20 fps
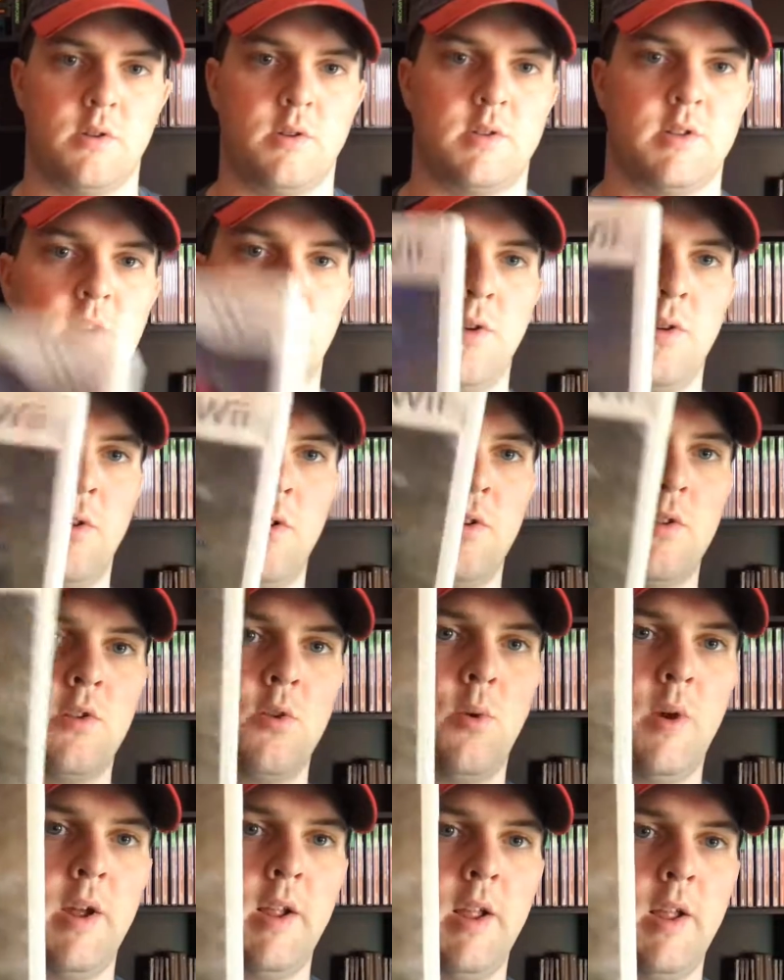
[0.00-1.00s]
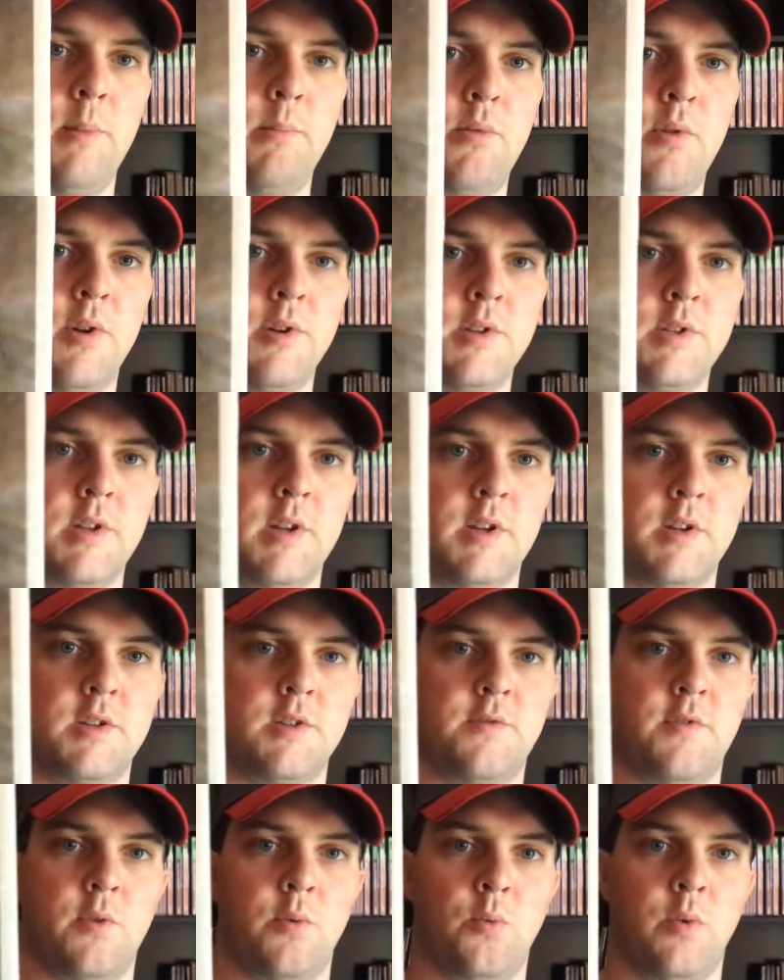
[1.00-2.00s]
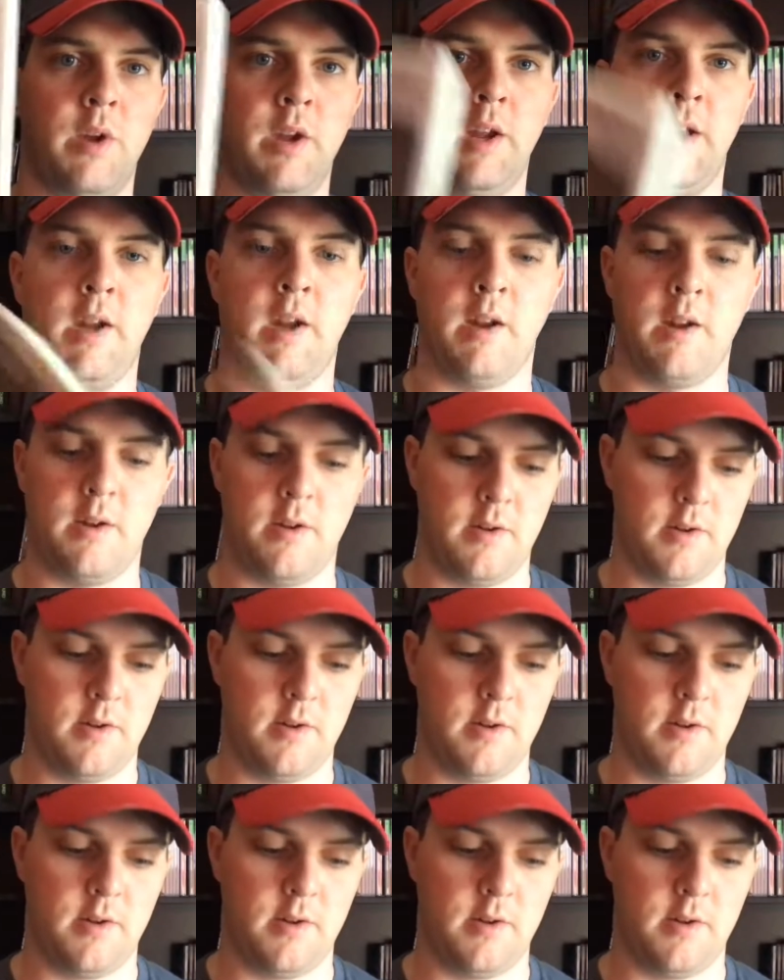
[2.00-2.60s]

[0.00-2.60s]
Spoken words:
Zelda Twilight Princess for Wii